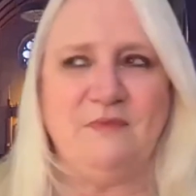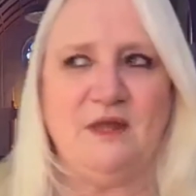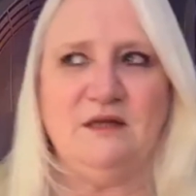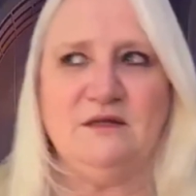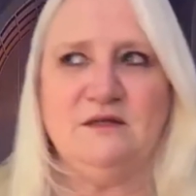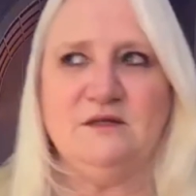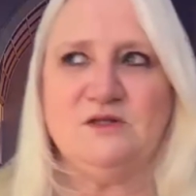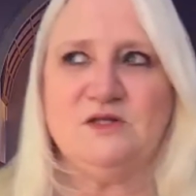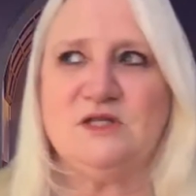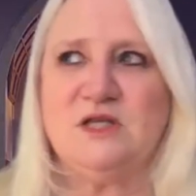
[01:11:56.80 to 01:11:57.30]

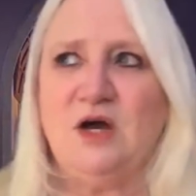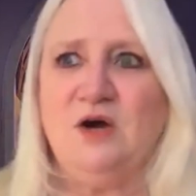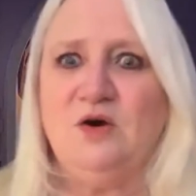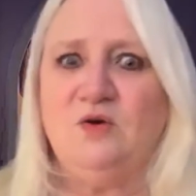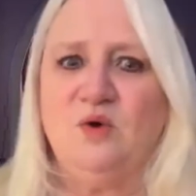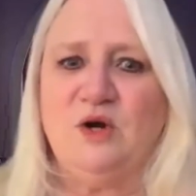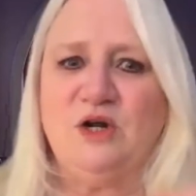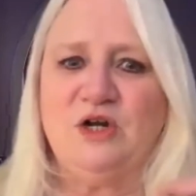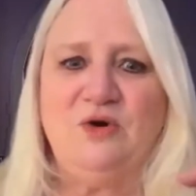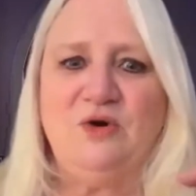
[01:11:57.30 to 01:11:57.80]
So
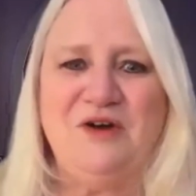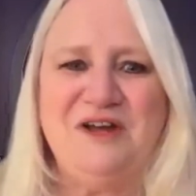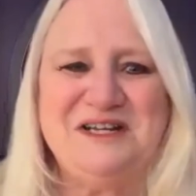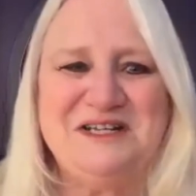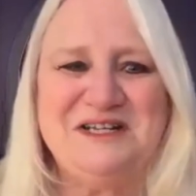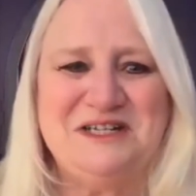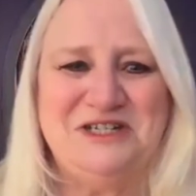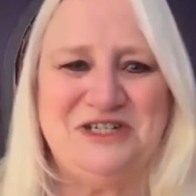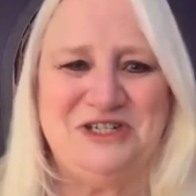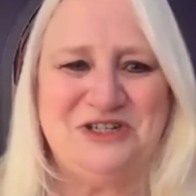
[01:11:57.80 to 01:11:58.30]
we're going
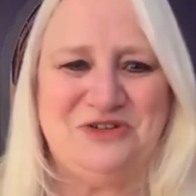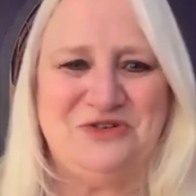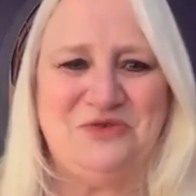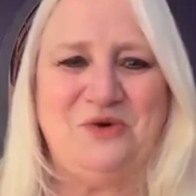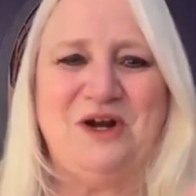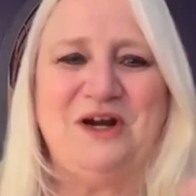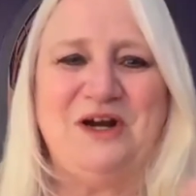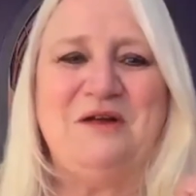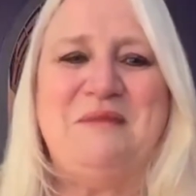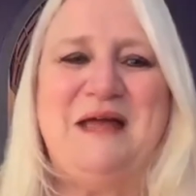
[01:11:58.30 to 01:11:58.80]

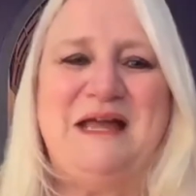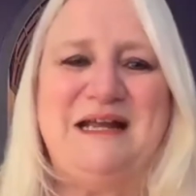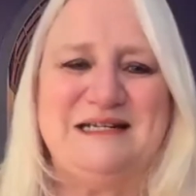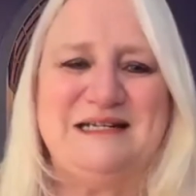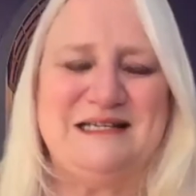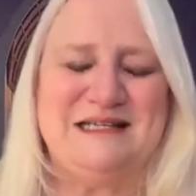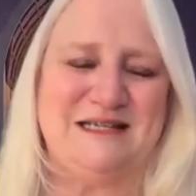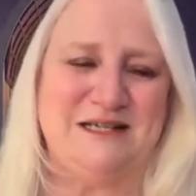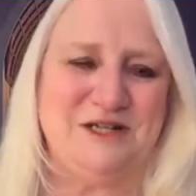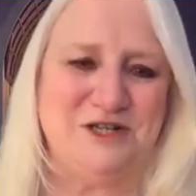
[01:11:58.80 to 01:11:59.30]
to make
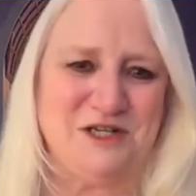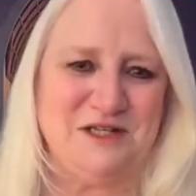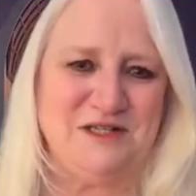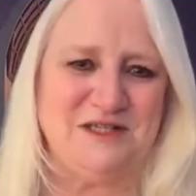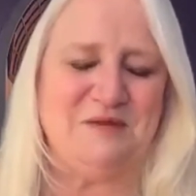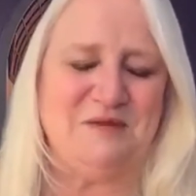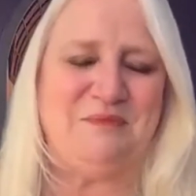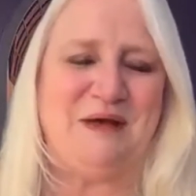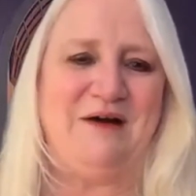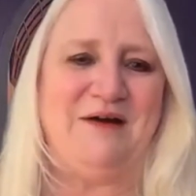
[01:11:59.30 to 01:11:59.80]
decisions
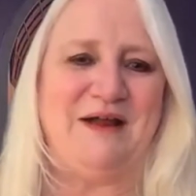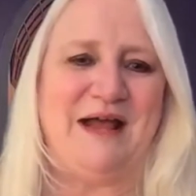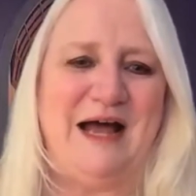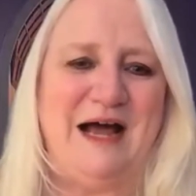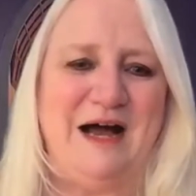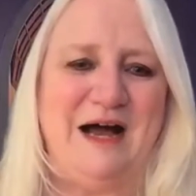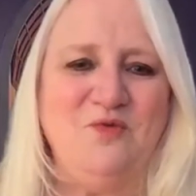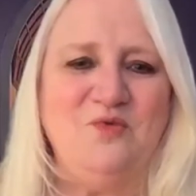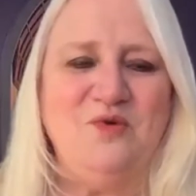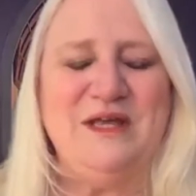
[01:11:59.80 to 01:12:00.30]
about
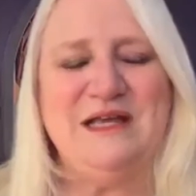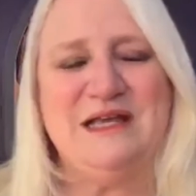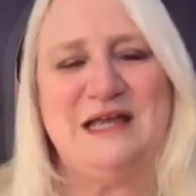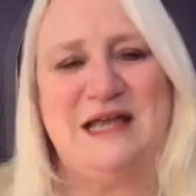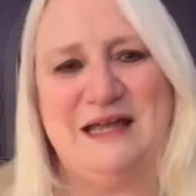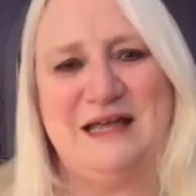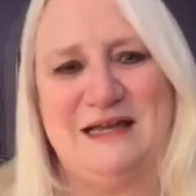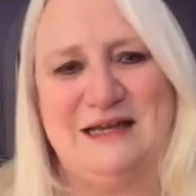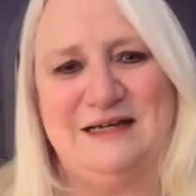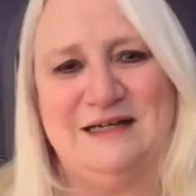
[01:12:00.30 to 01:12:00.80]
how we
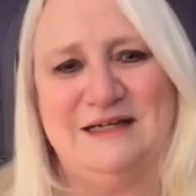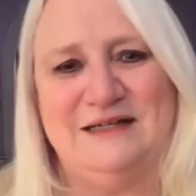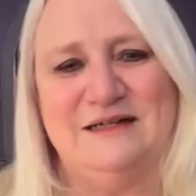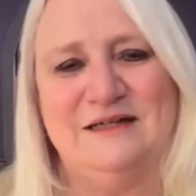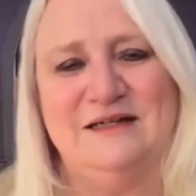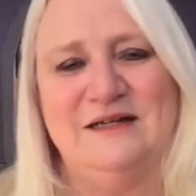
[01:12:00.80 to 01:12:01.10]
can